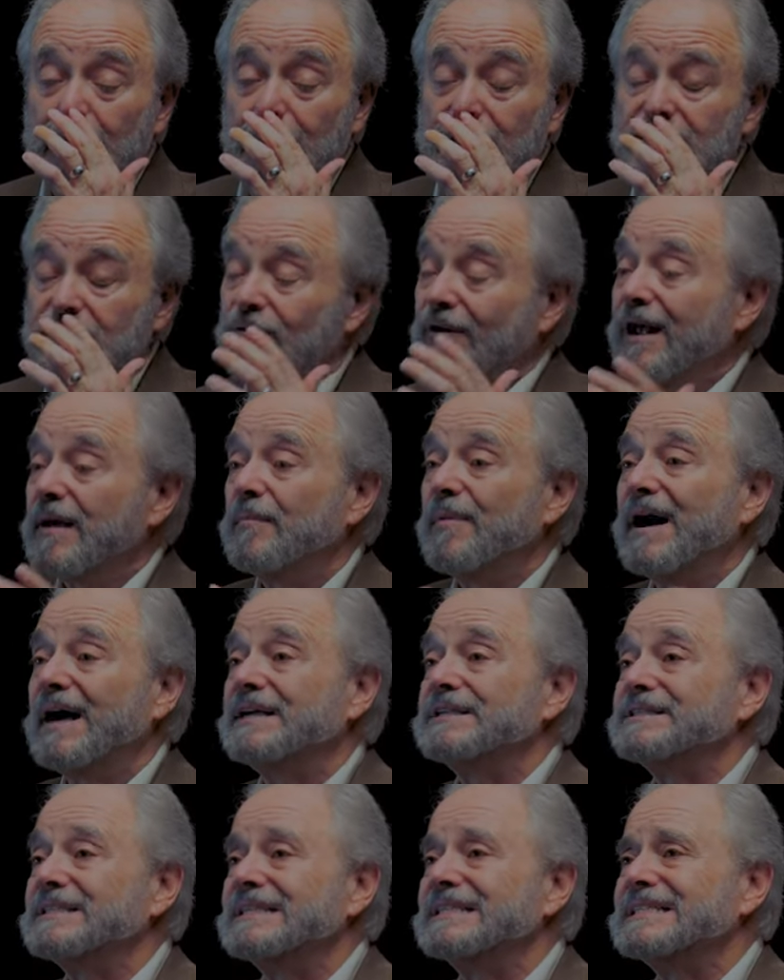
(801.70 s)
the
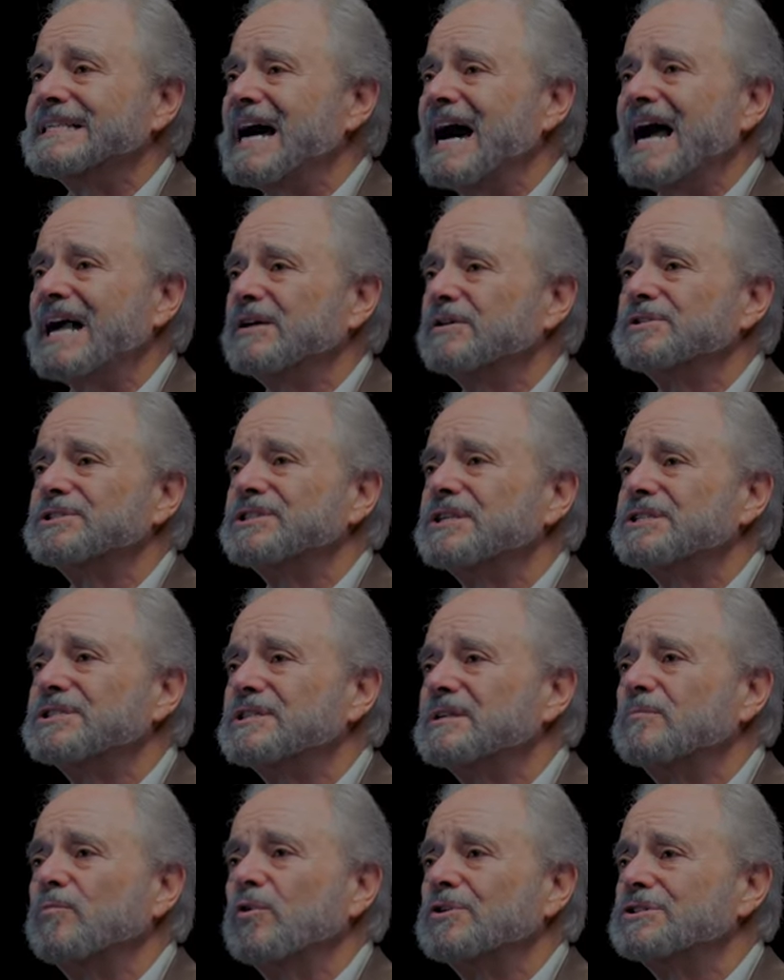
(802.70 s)
rabbi's entire
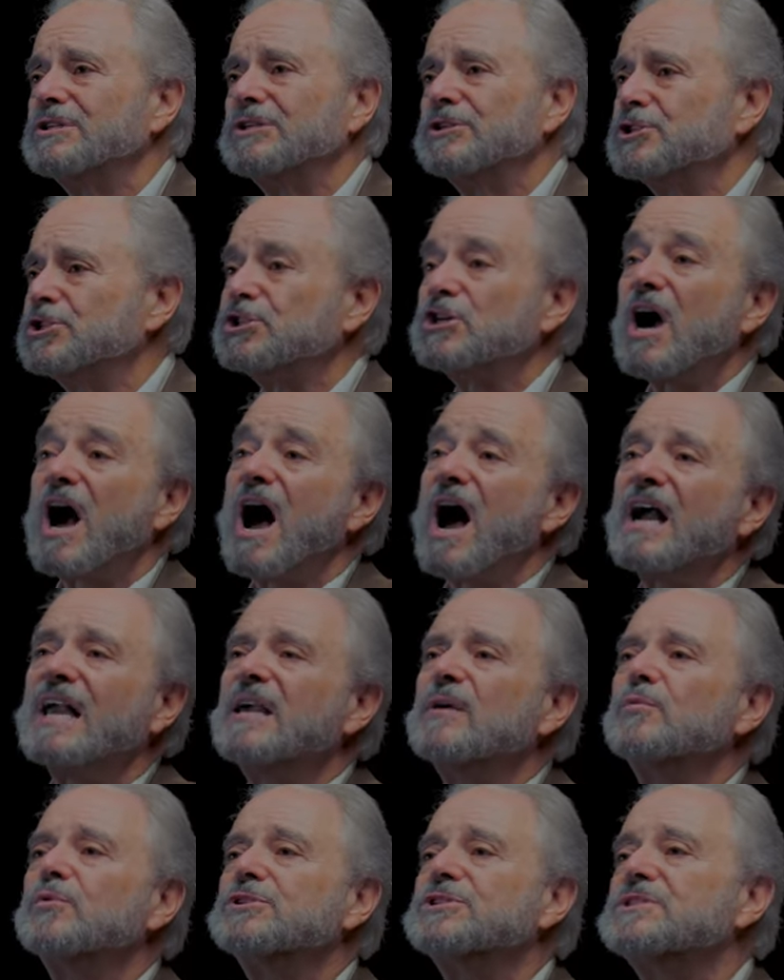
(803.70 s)
system was in shock.
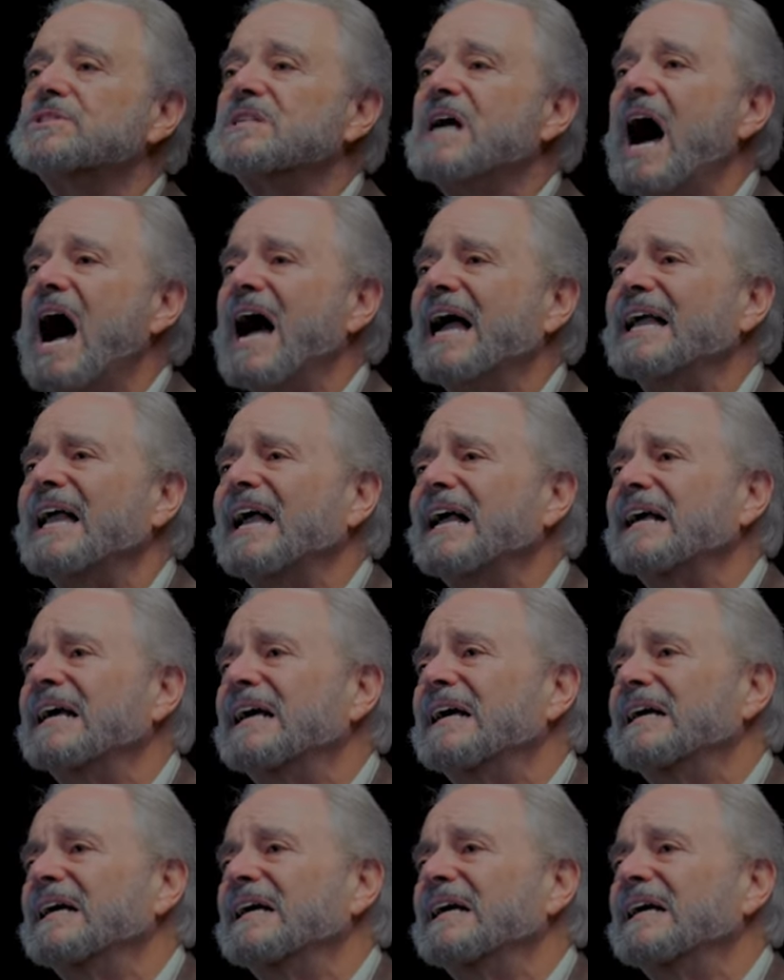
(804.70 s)
He was dying.